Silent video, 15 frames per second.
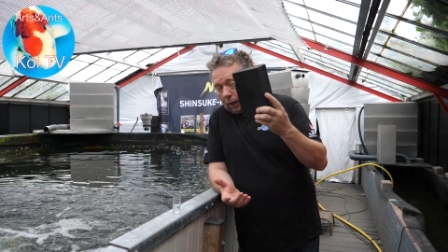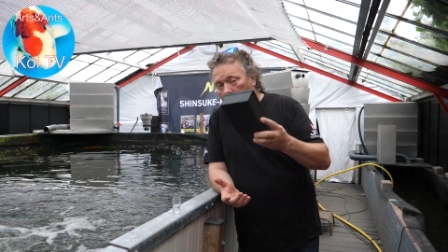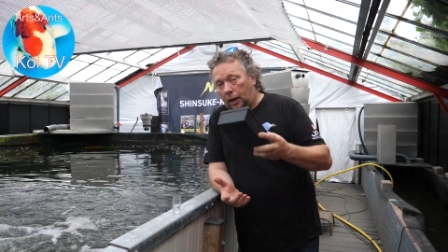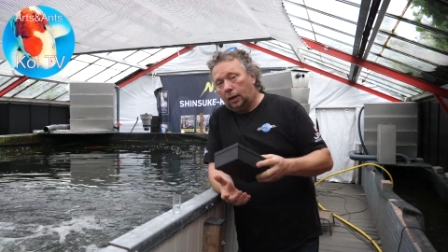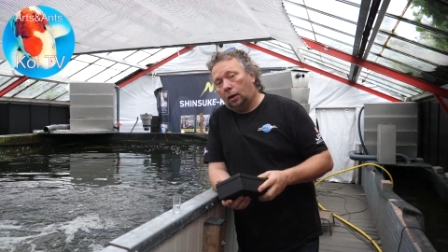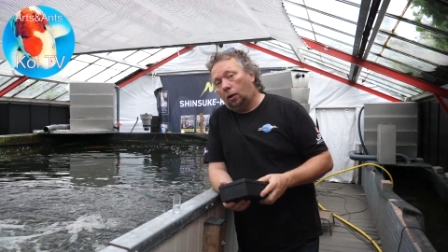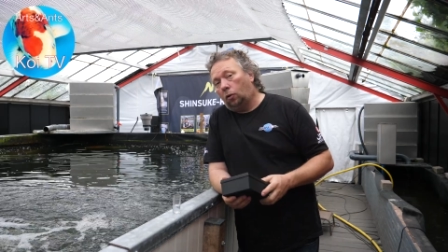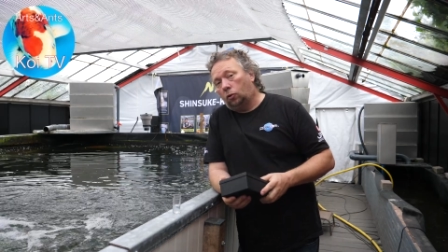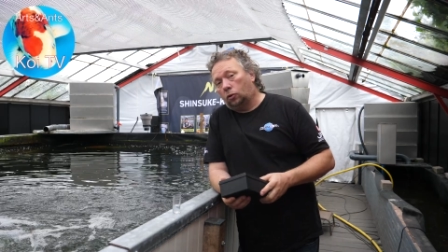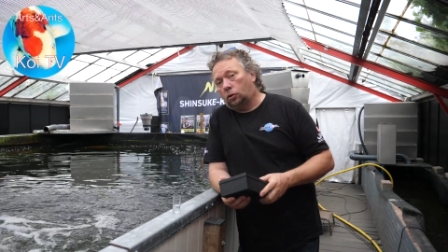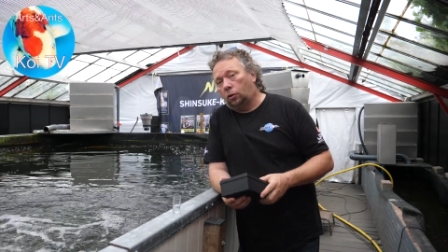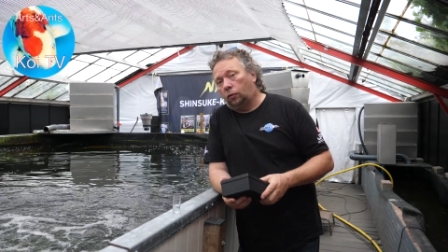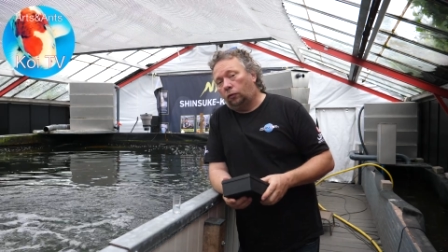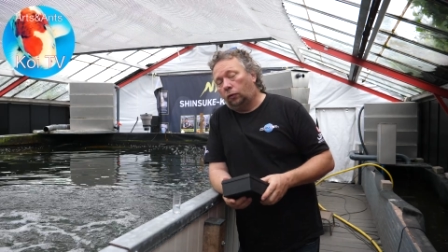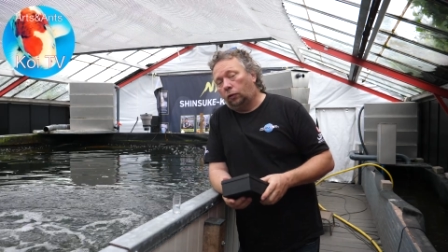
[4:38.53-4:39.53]
and
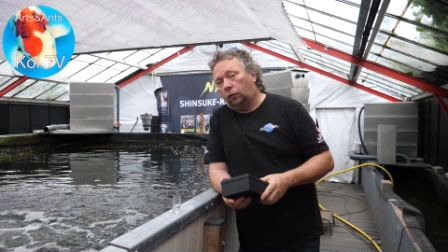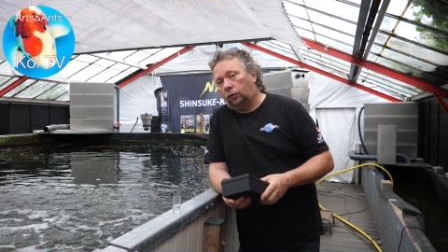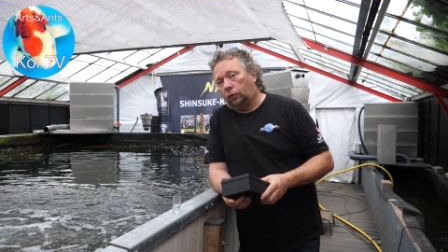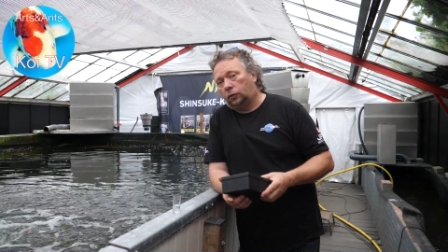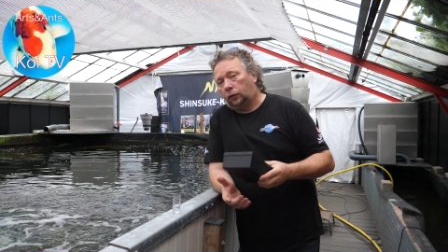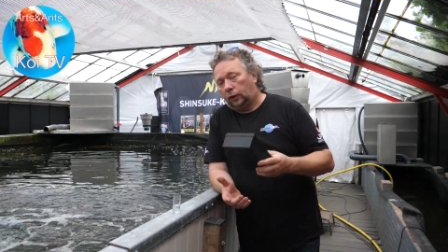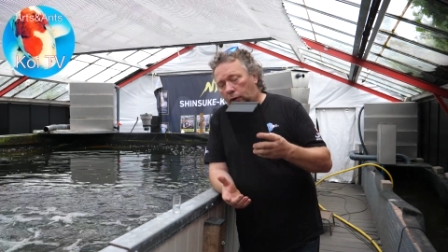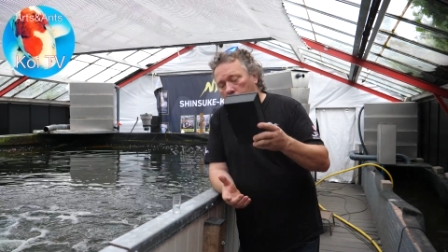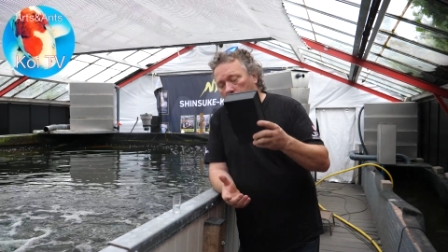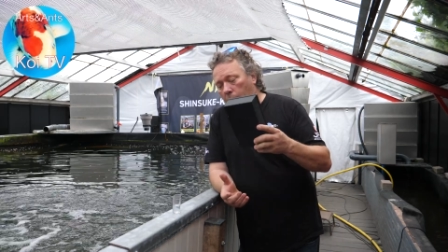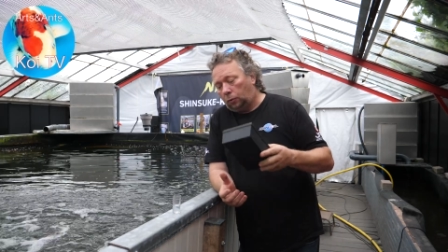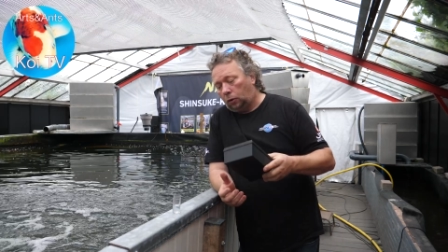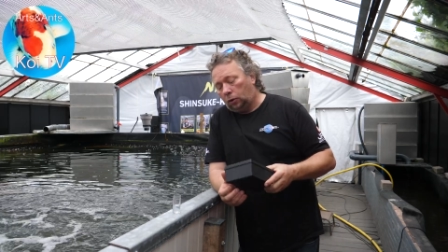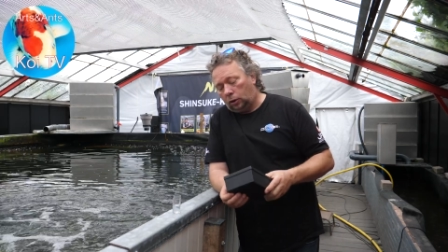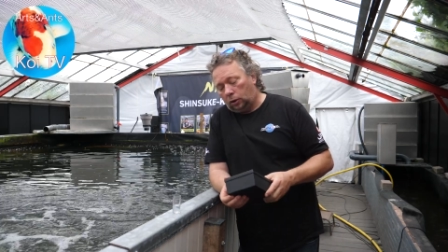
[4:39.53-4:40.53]
also for the phosphate. So
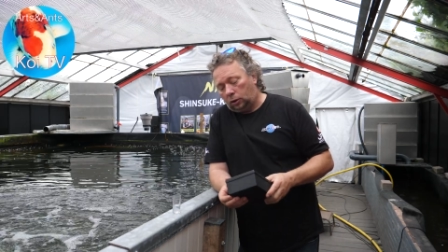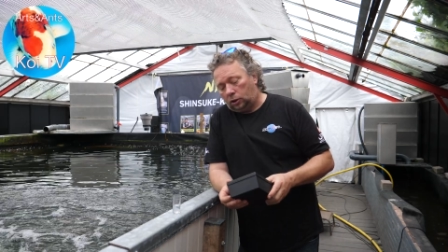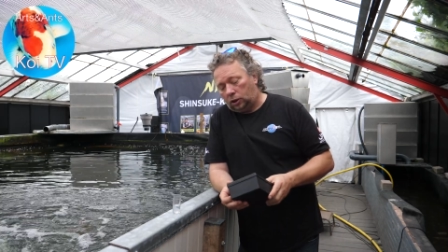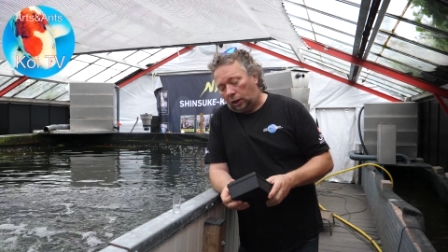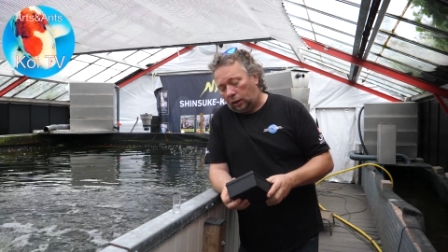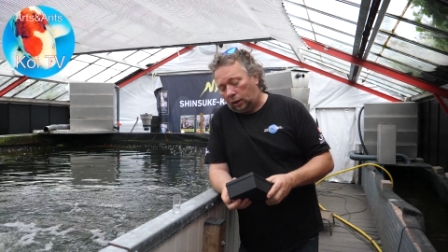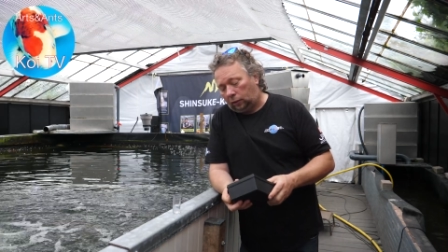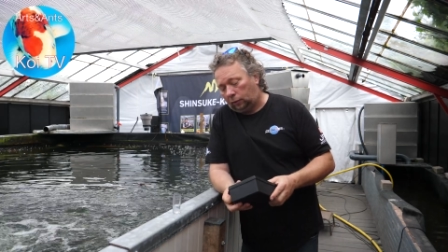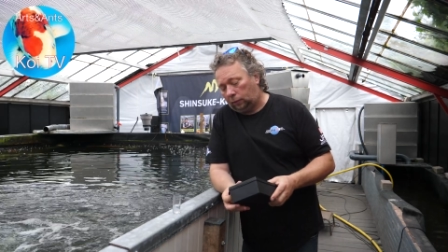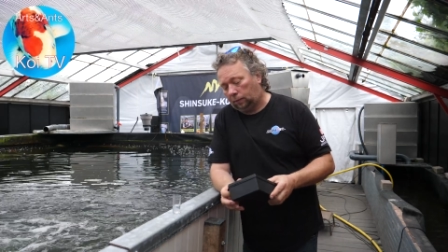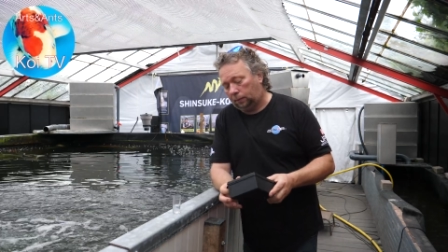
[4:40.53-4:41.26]
I'm going to check it.